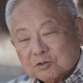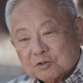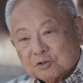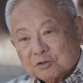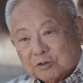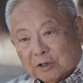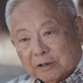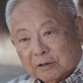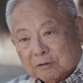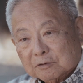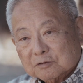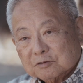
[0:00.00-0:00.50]

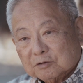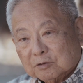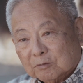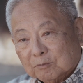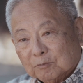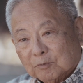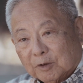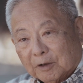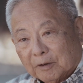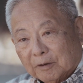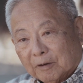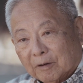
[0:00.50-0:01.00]
stents
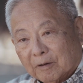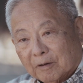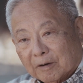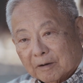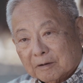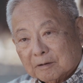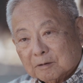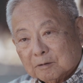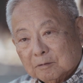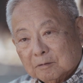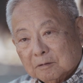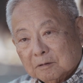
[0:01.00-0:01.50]
in my
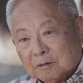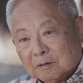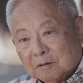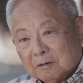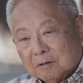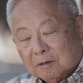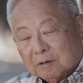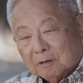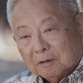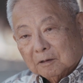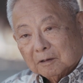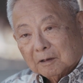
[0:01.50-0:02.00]
heart,
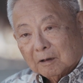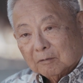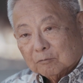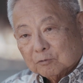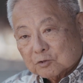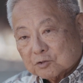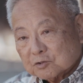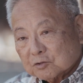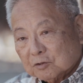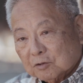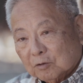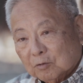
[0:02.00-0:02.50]
and I
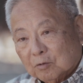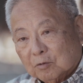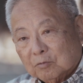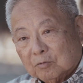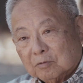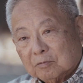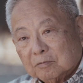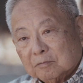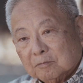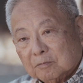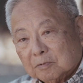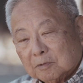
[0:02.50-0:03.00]
was
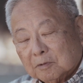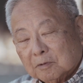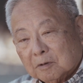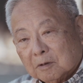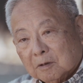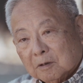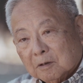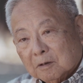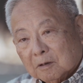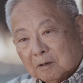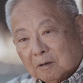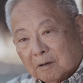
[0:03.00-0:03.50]
still
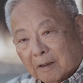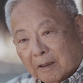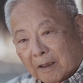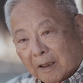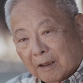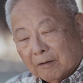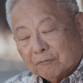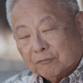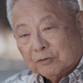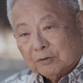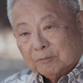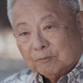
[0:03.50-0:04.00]

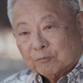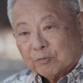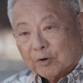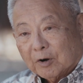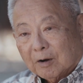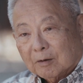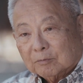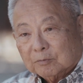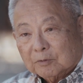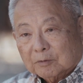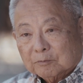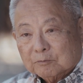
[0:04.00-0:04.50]
having
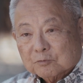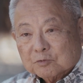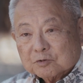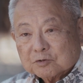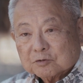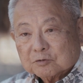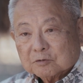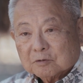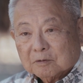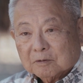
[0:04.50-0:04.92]
problems